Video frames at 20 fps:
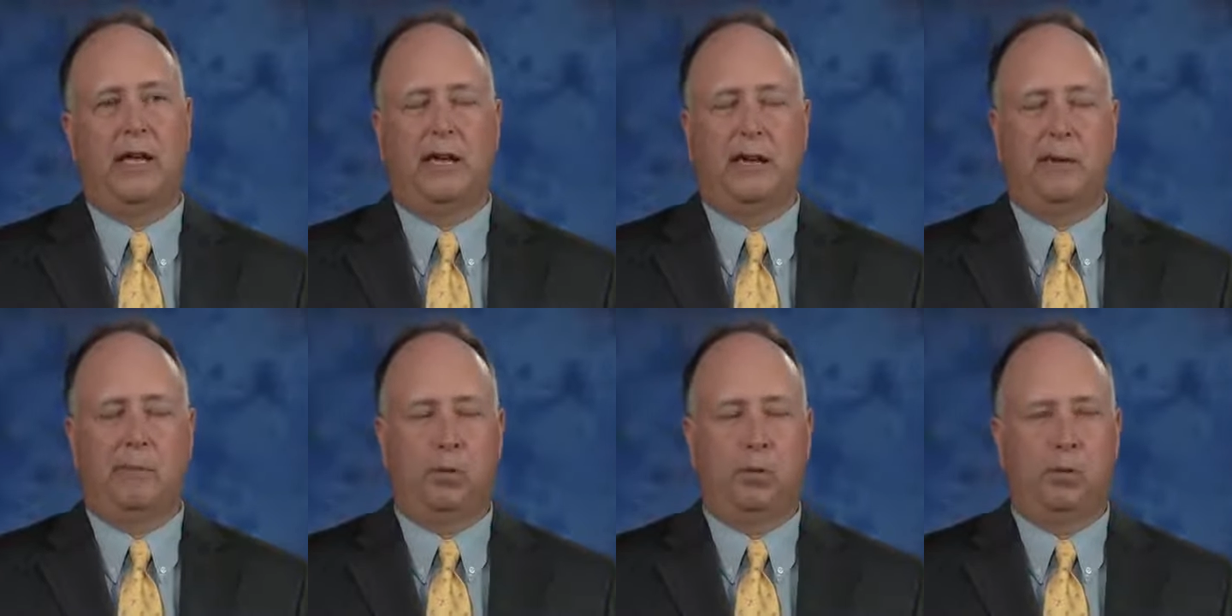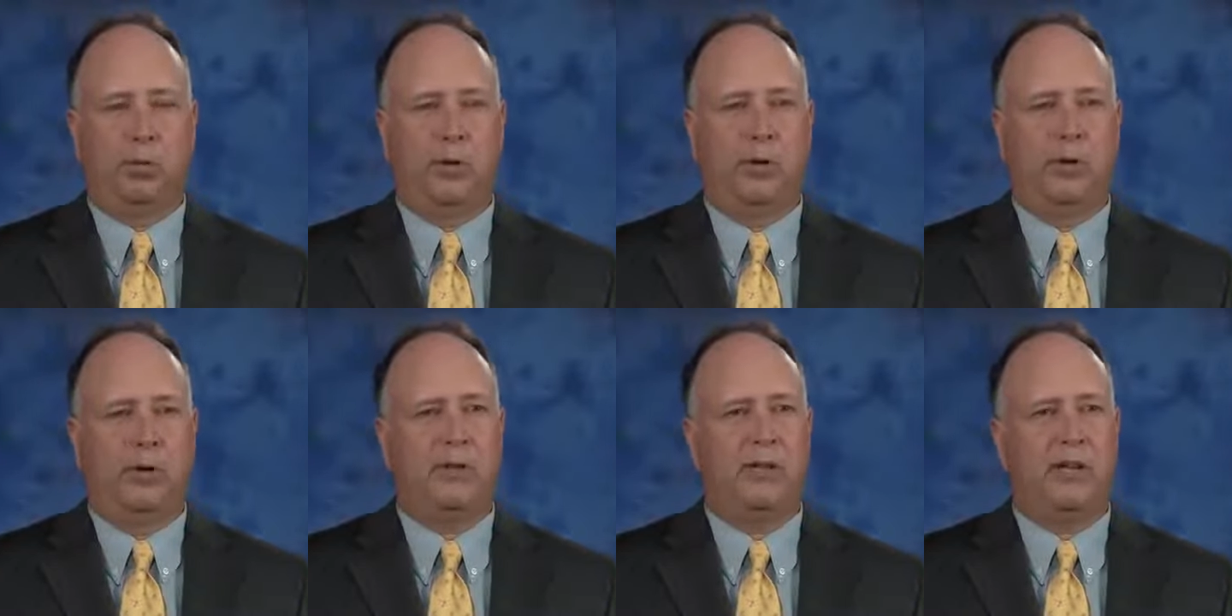An
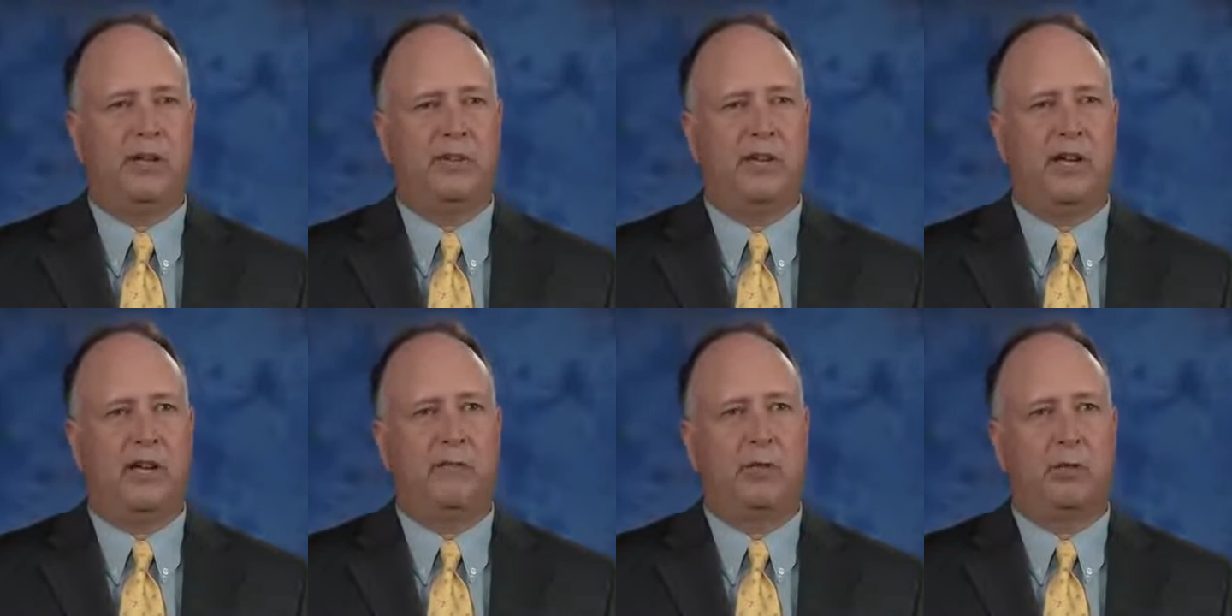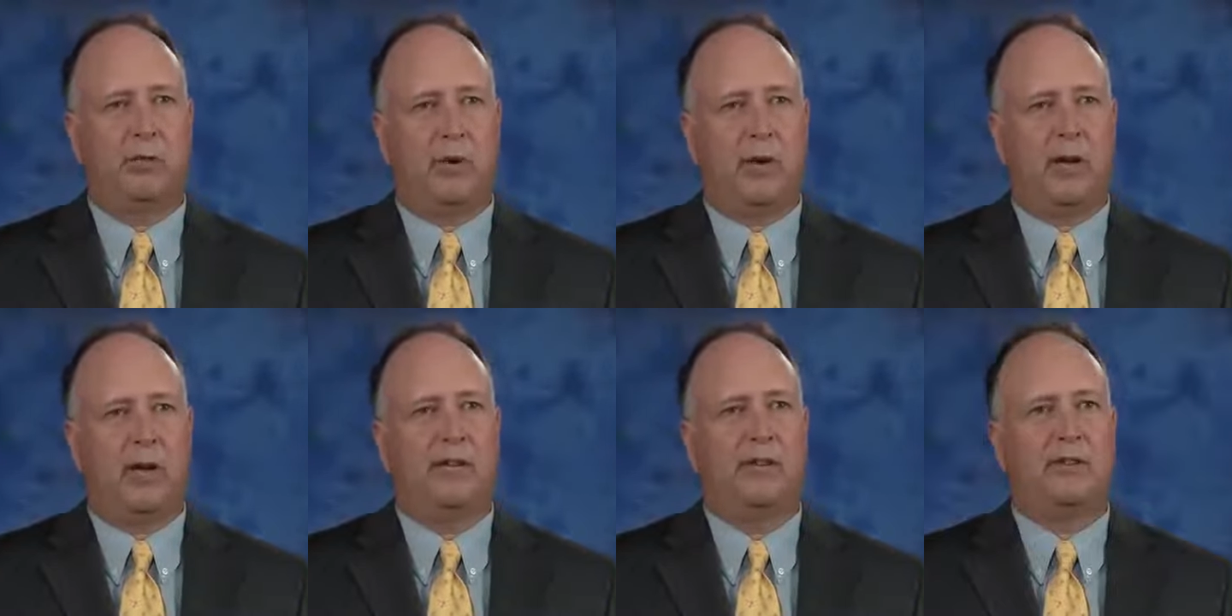employer does have the
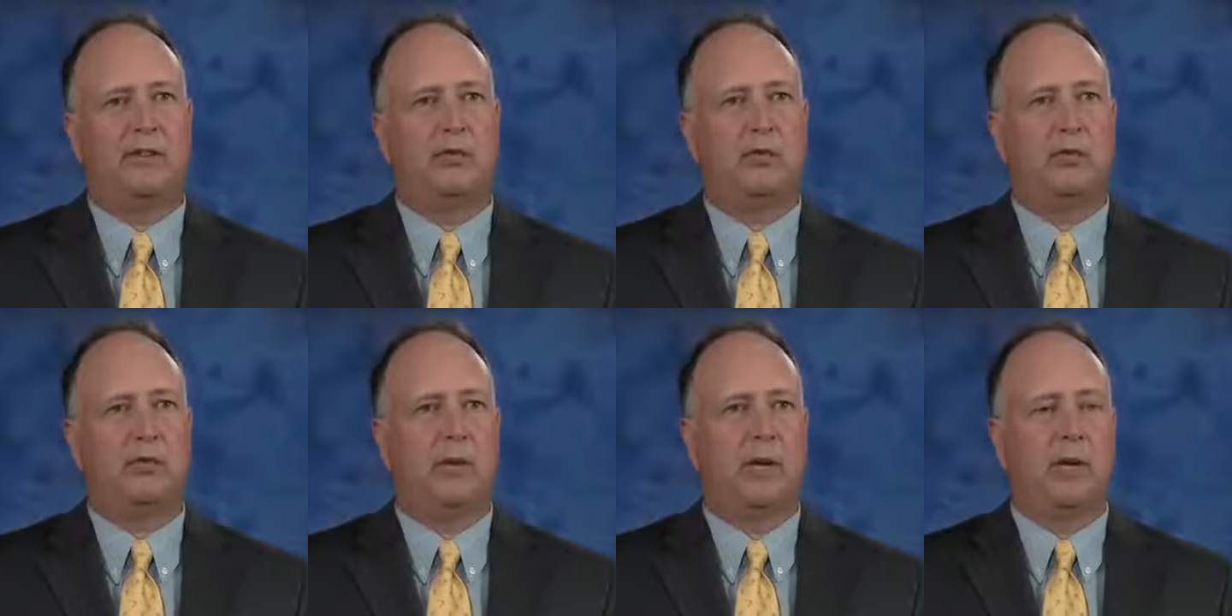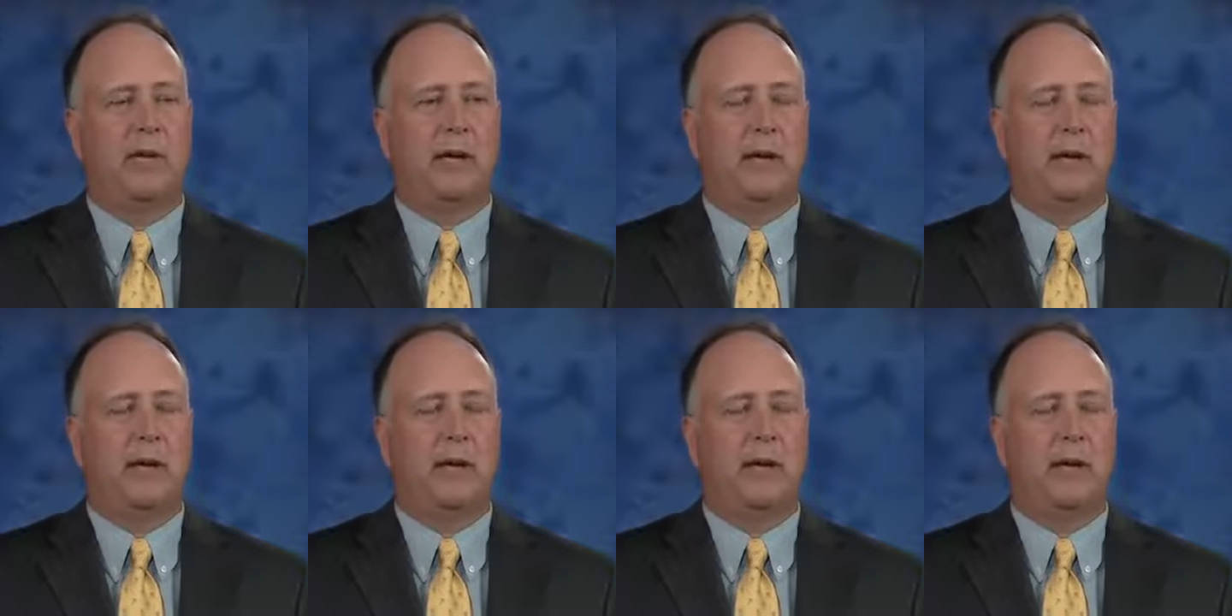right to